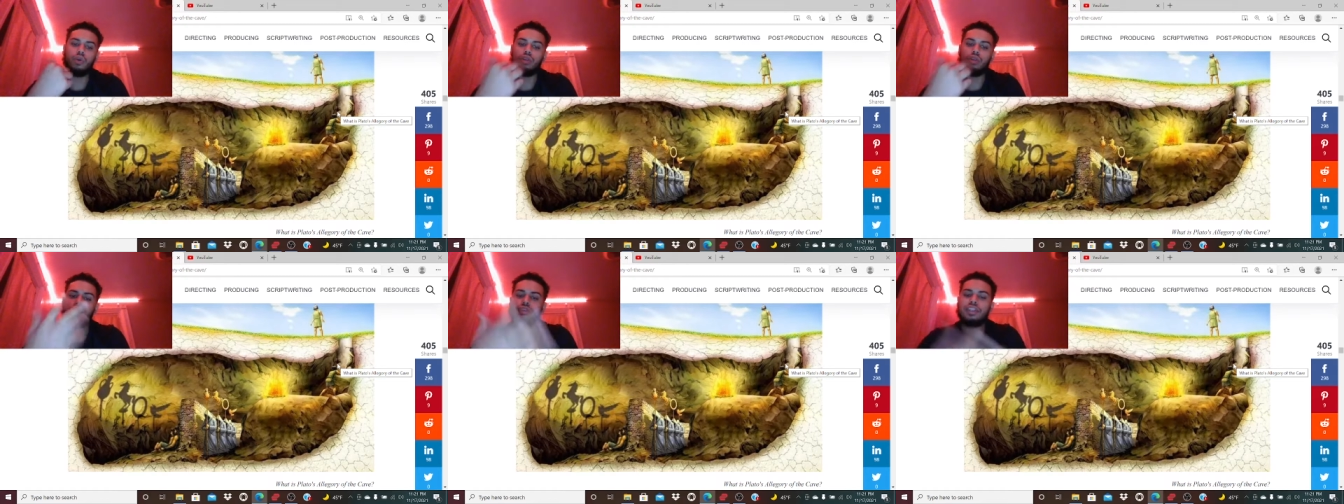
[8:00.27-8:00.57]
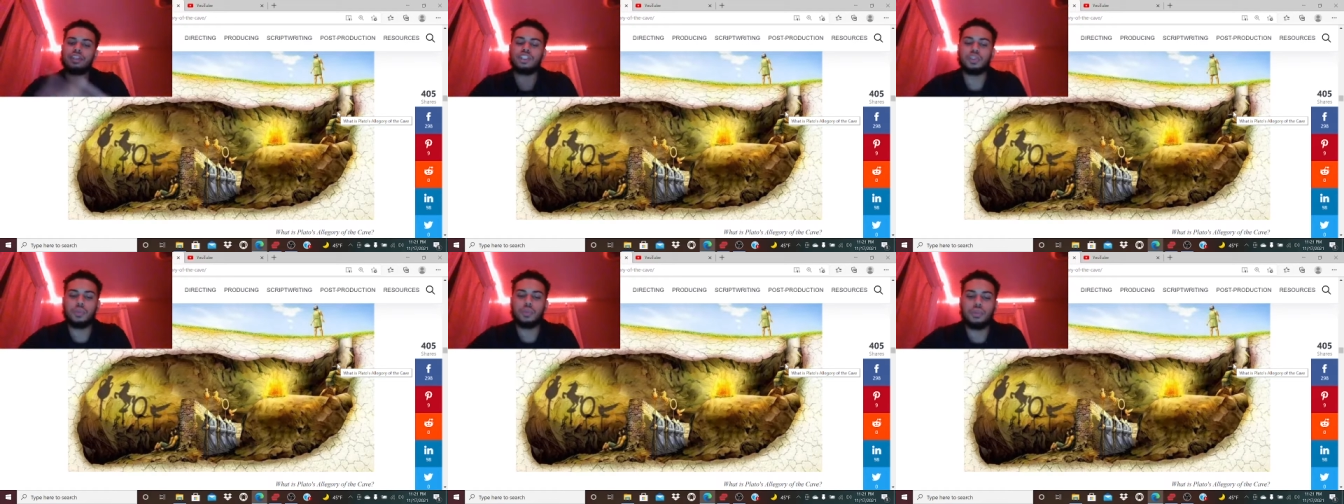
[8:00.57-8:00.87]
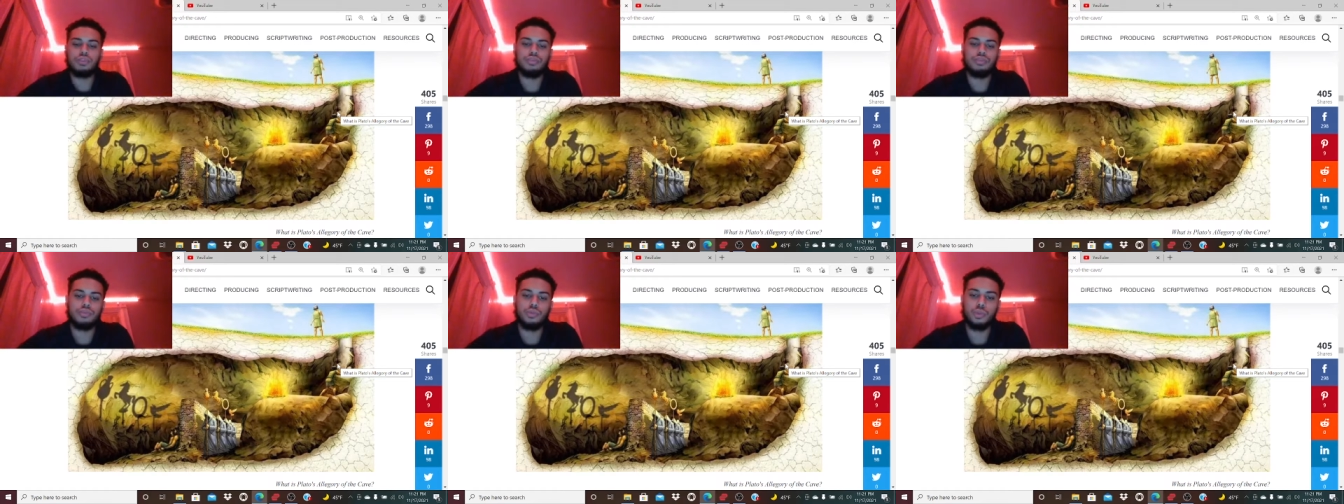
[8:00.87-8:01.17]
are faced
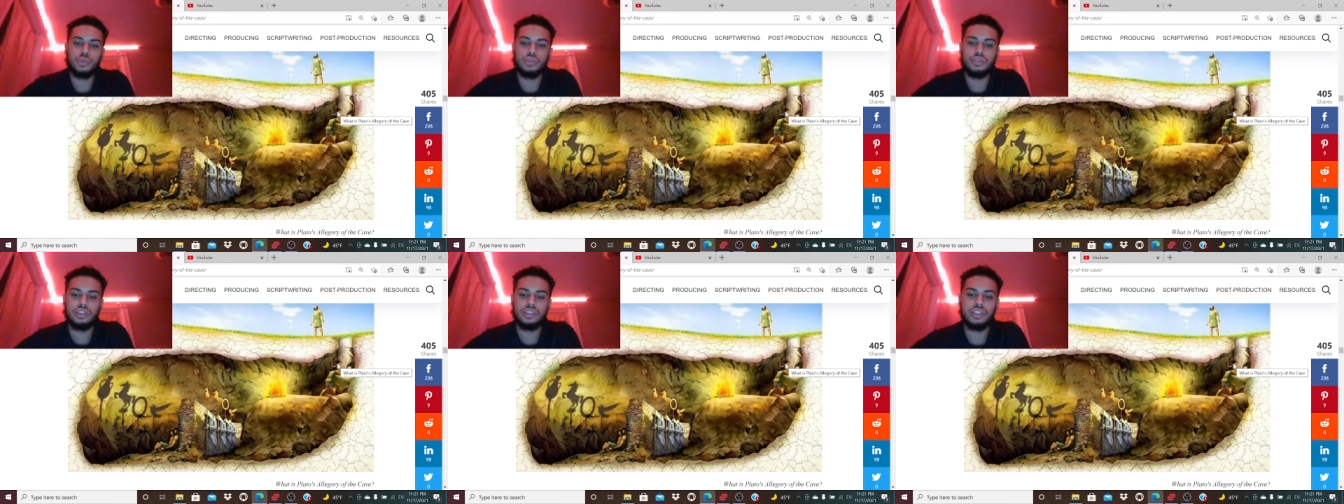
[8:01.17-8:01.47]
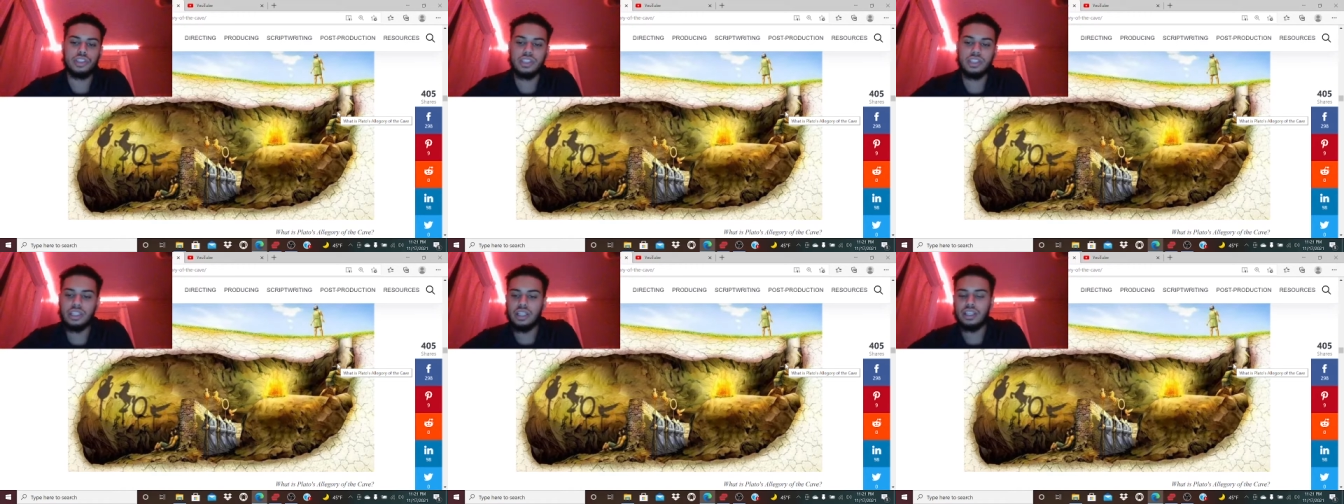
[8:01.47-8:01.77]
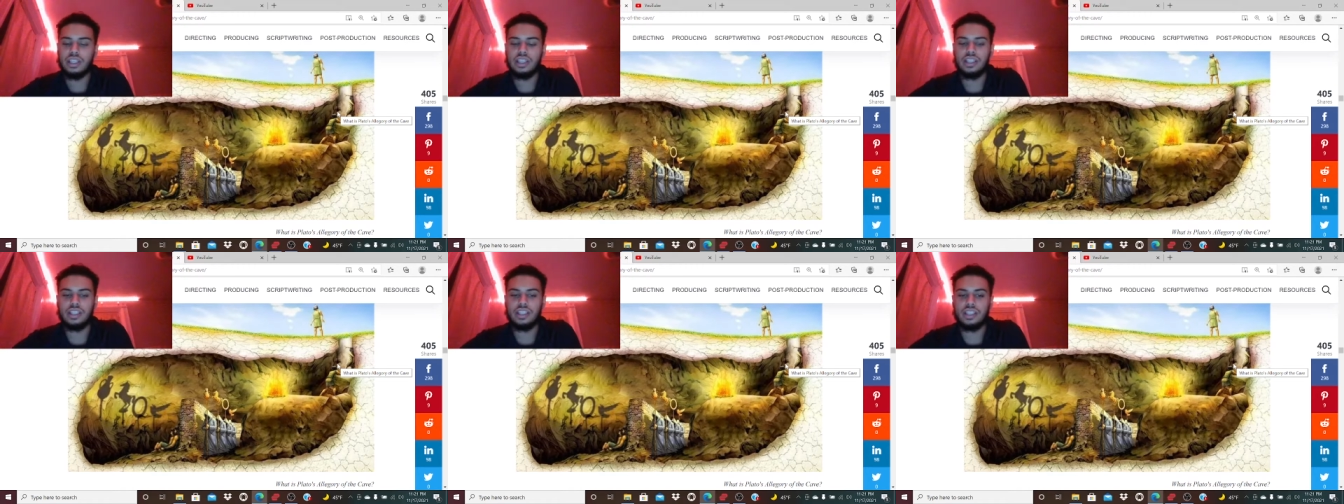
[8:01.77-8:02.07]
with within
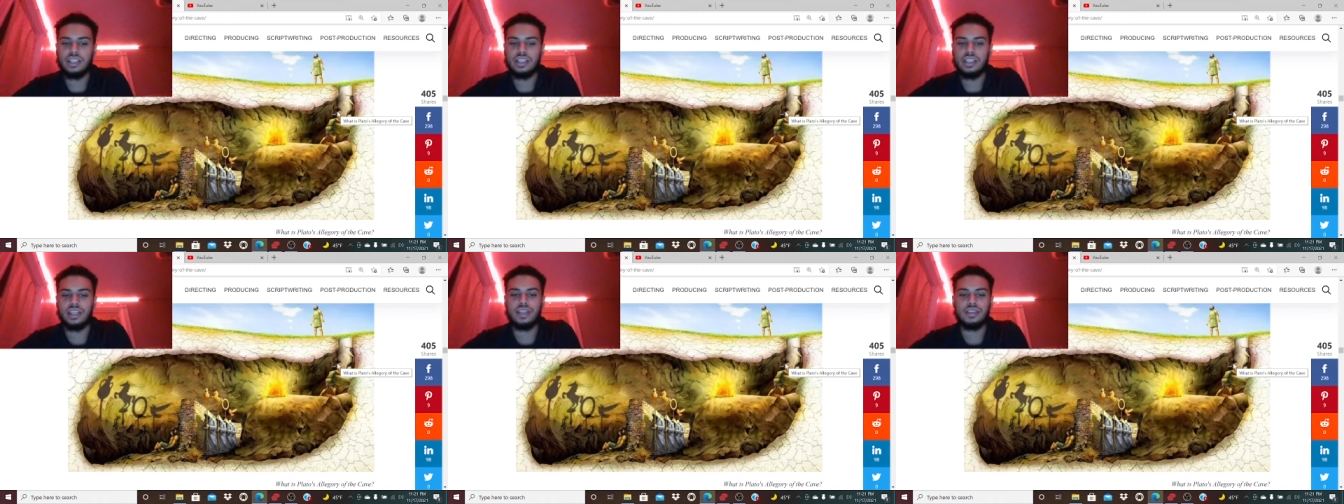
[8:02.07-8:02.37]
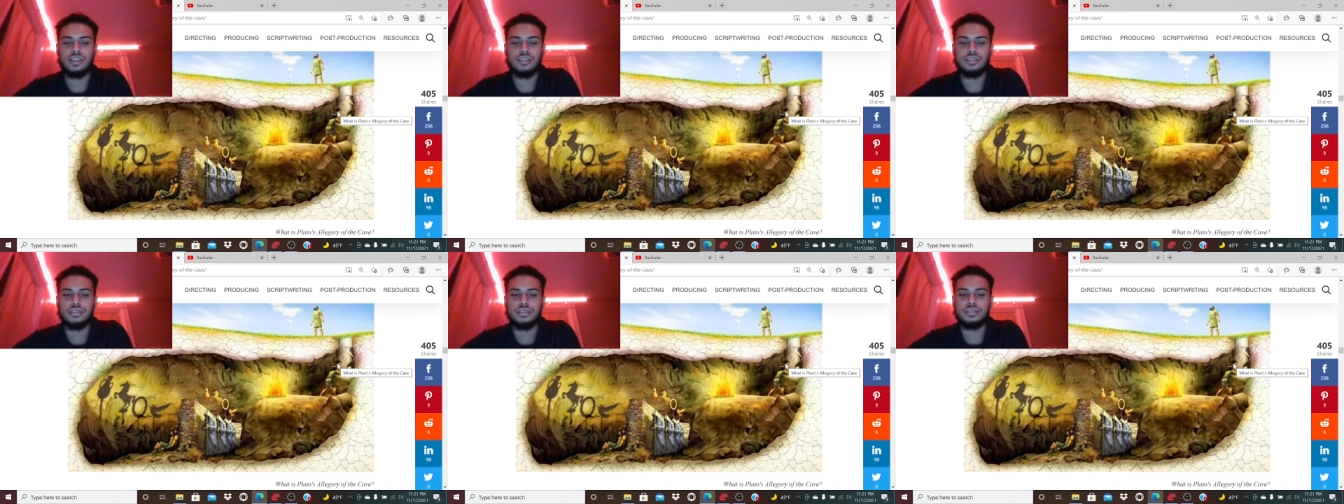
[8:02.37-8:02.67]
the cave.